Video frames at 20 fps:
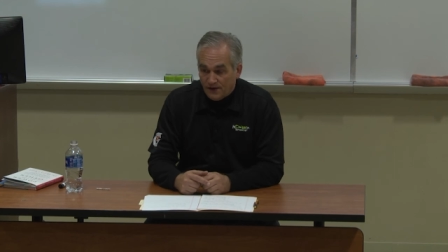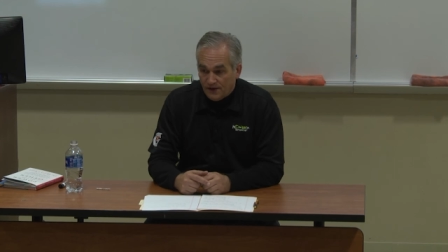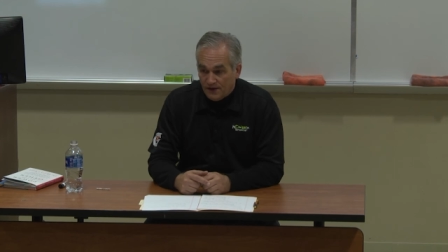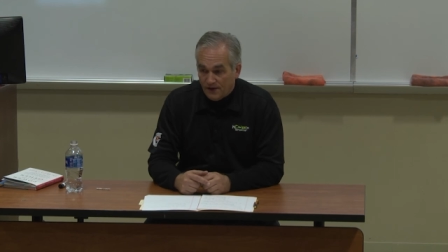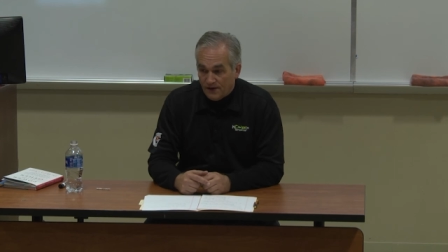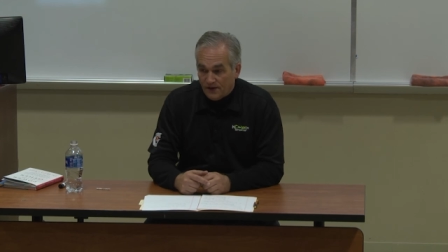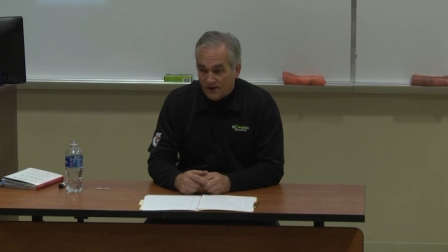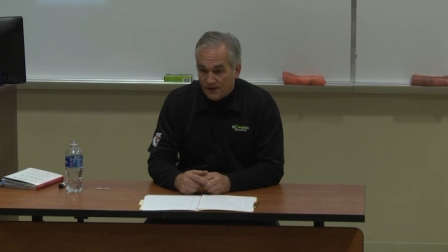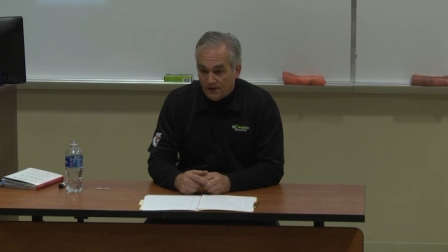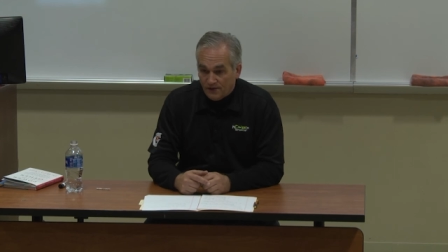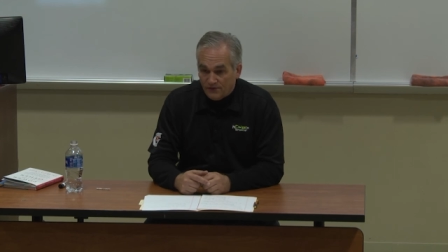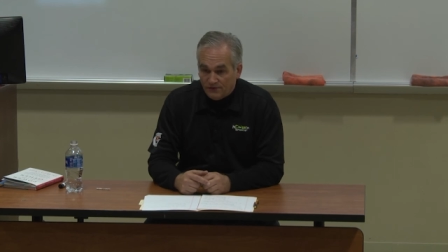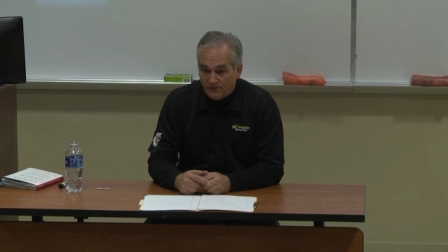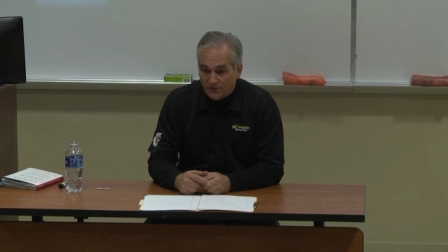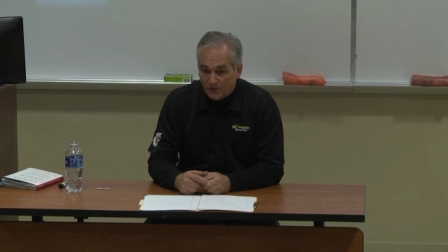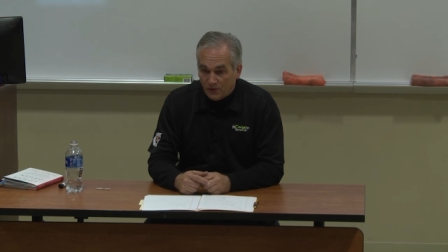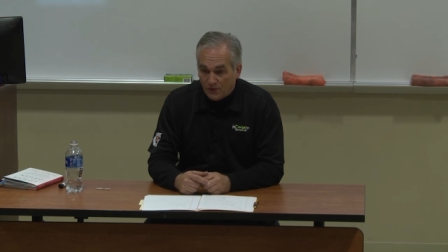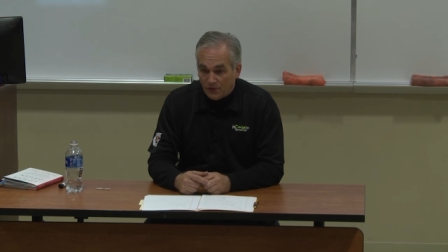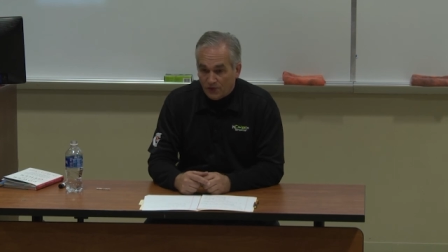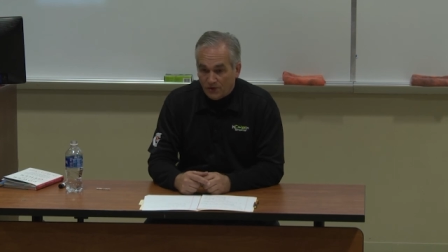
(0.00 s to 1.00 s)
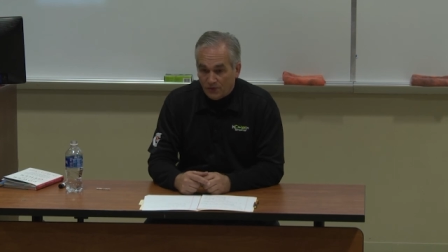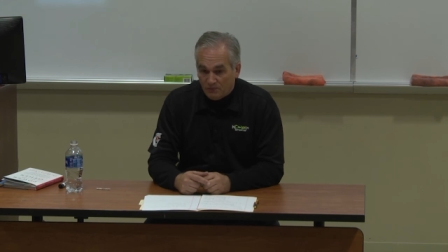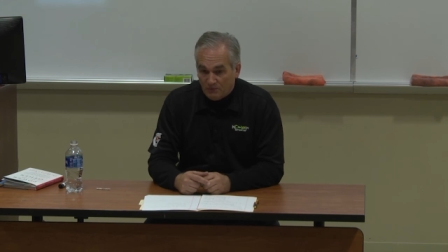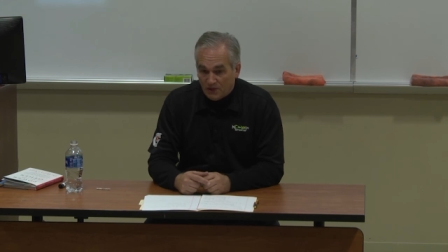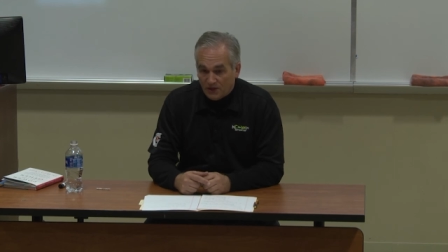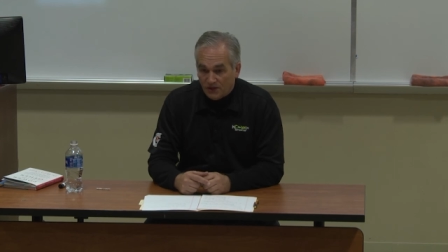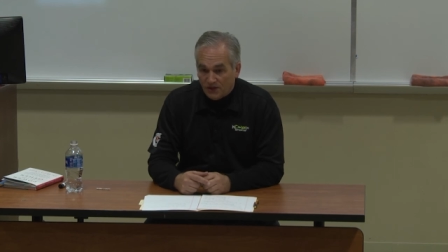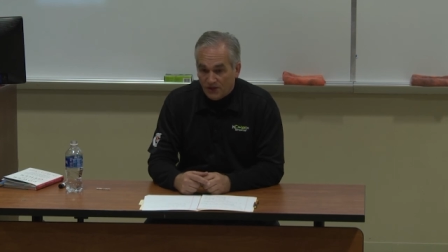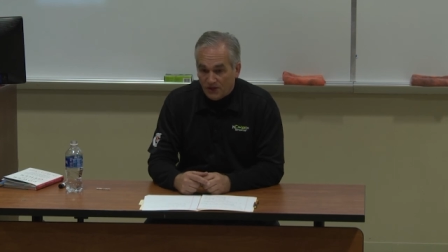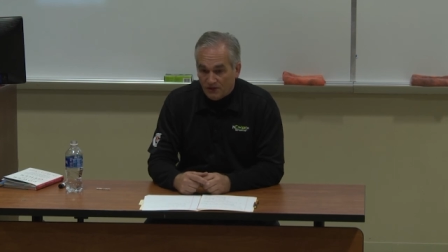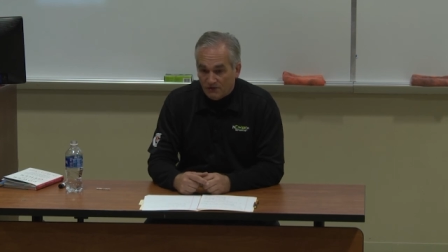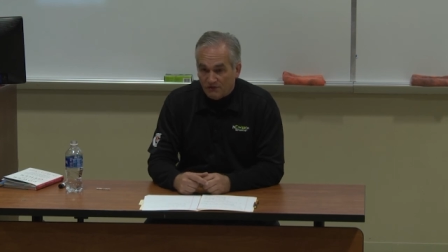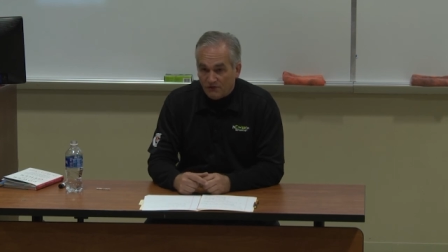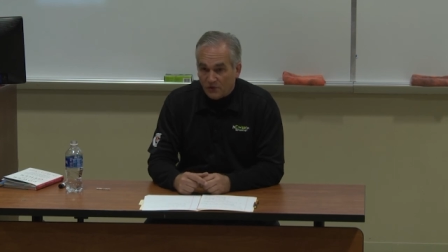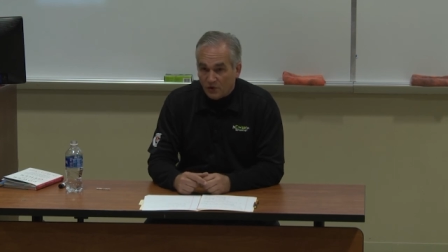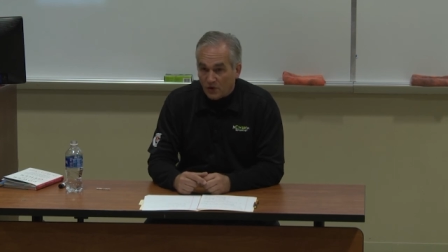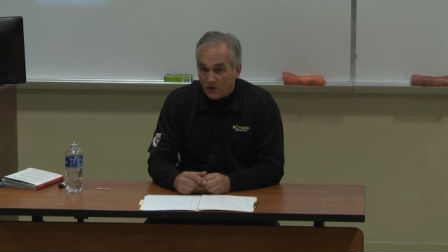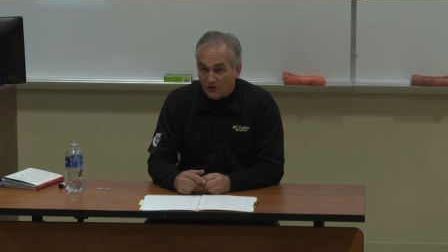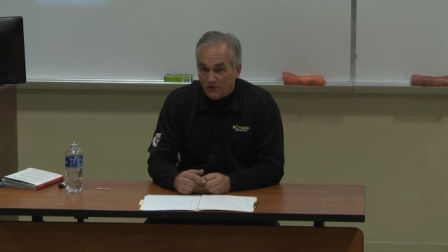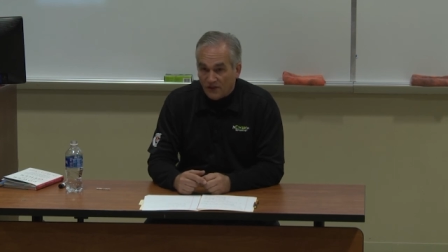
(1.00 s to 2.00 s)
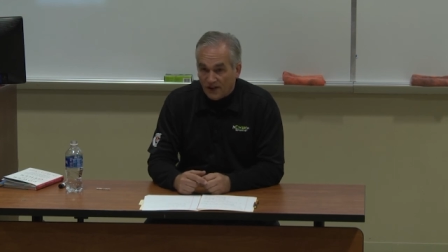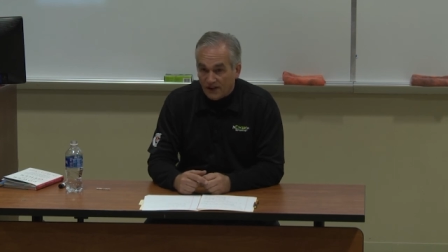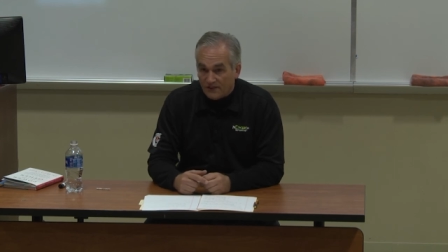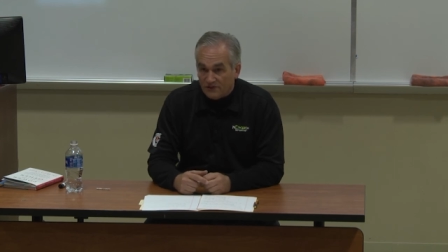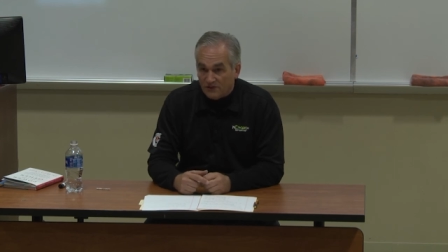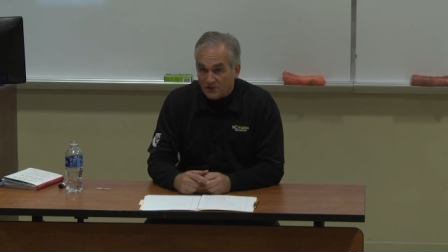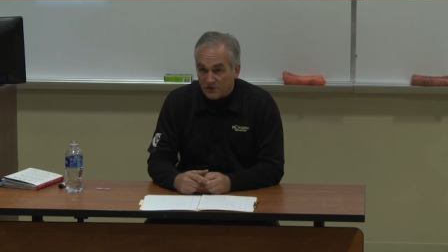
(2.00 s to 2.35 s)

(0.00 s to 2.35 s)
uh, for a period of four or five